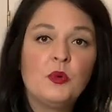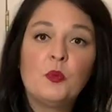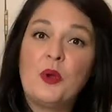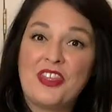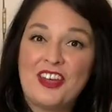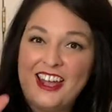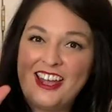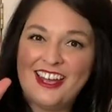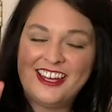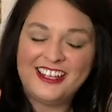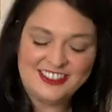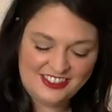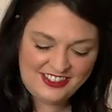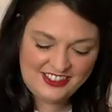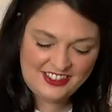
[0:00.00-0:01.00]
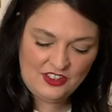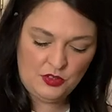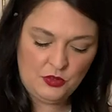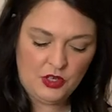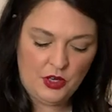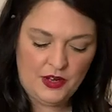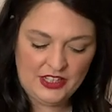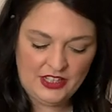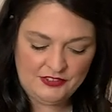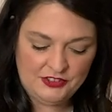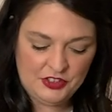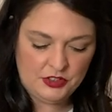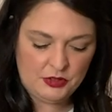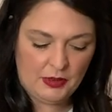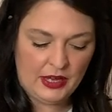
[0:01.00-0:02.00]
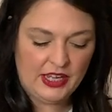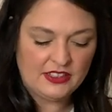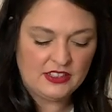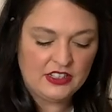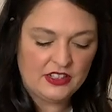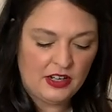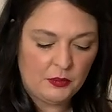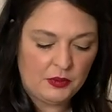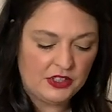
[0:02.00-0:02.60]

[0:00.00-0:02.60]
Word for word: with our hands. You know I love to use my hands here at